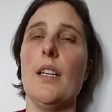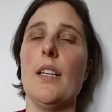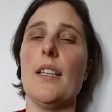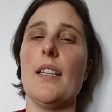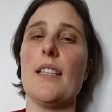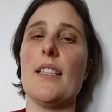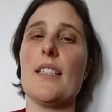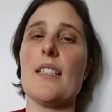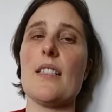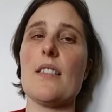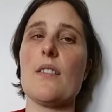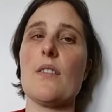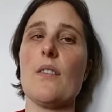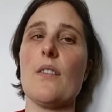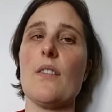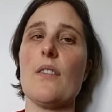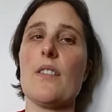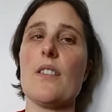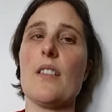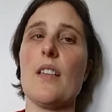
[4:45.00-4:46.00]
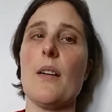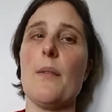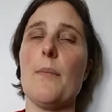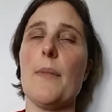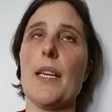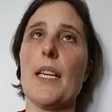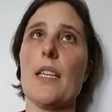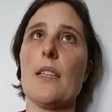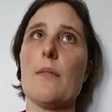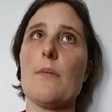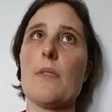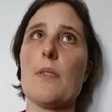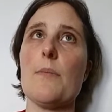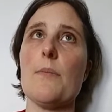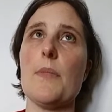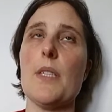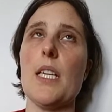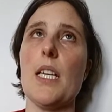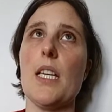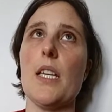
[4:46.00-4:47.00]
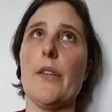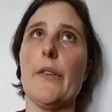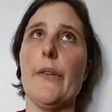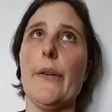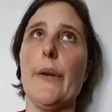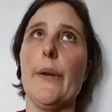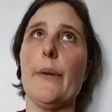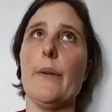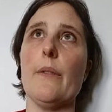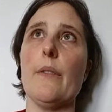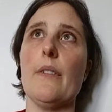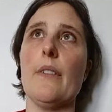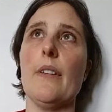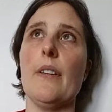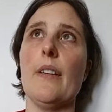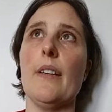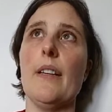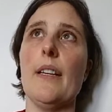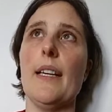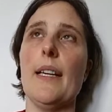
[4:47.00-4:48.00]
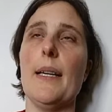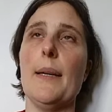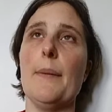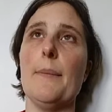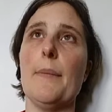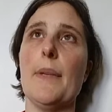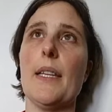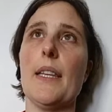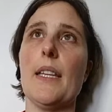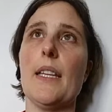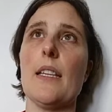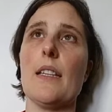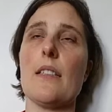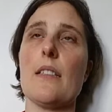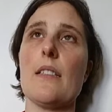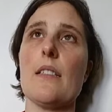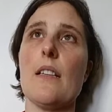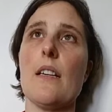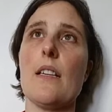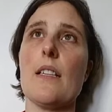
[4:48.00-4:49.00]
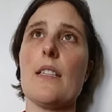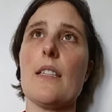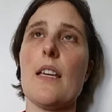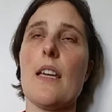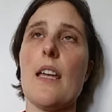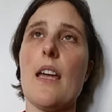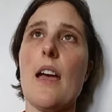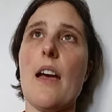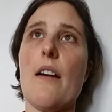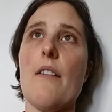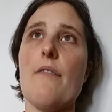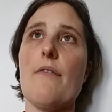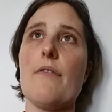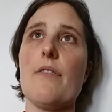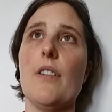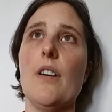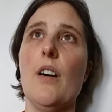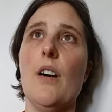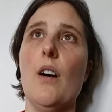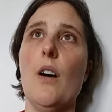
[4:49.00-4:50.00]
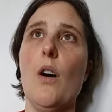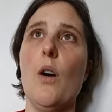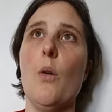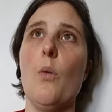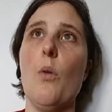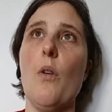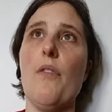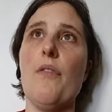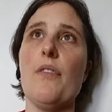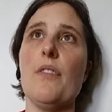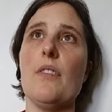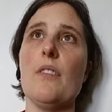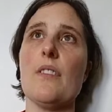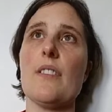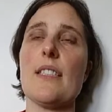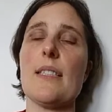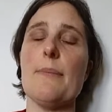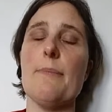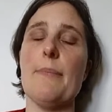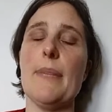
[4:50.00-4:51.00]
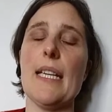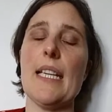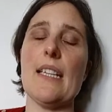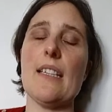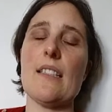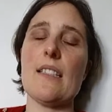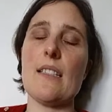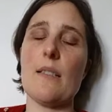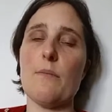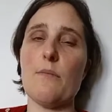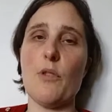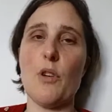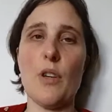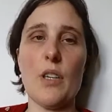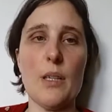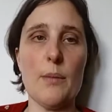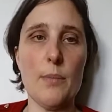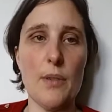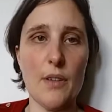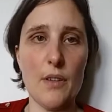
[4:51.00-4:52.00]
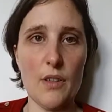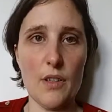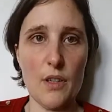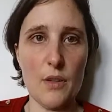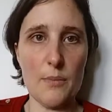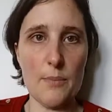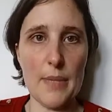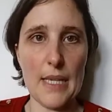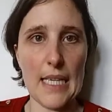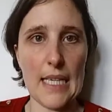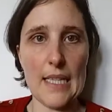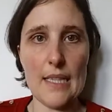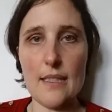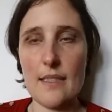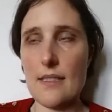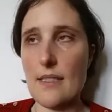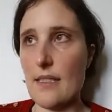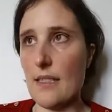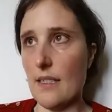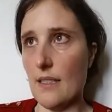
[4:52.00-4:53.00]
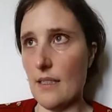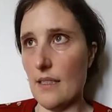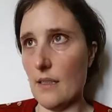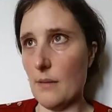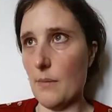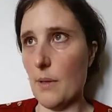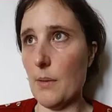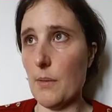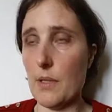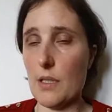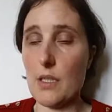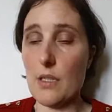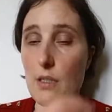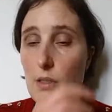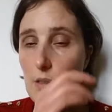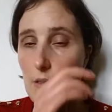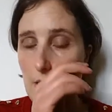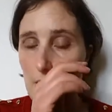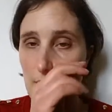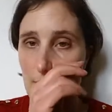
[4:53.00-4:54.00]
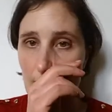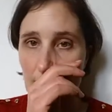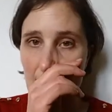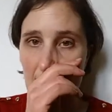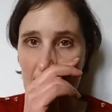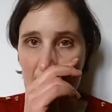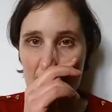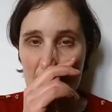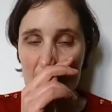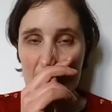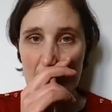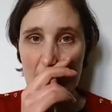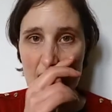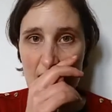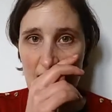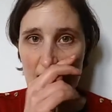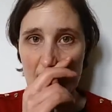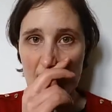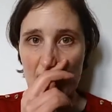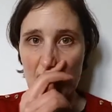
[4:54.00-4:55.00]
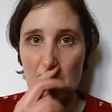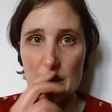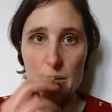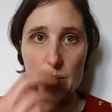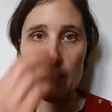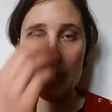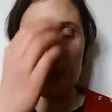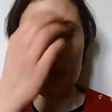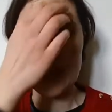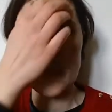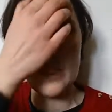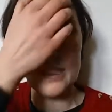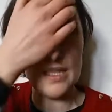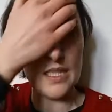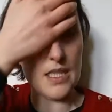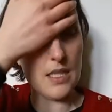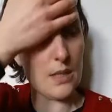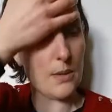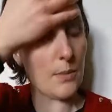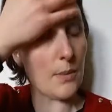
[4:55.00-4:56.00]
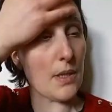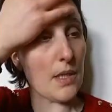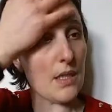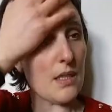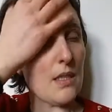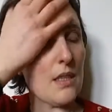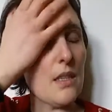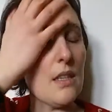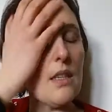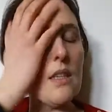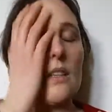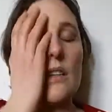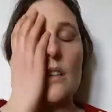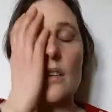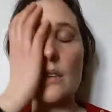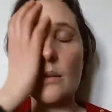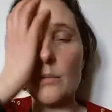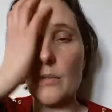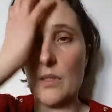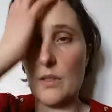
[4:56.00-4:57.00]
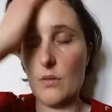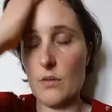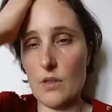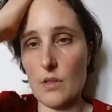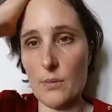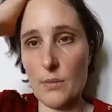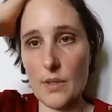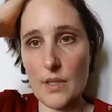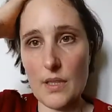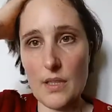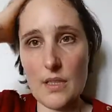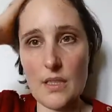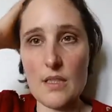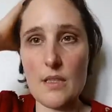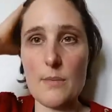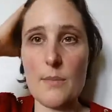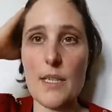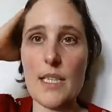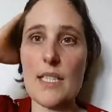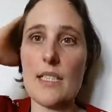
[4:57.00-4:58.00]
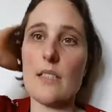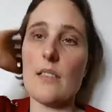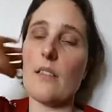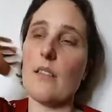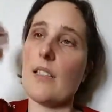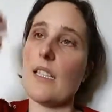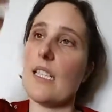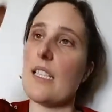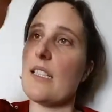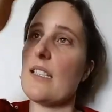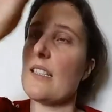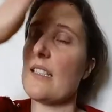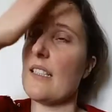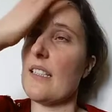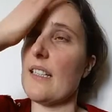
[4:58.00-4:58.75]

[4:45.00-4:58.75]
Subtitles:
need to sort of start making them some tea soon. I think tonight they have waffles and beans and broccoli, but I've got no beans at the moment. I should have got some beans actually just now because I went to Sainsbury's because my daughter wanted some ice lollies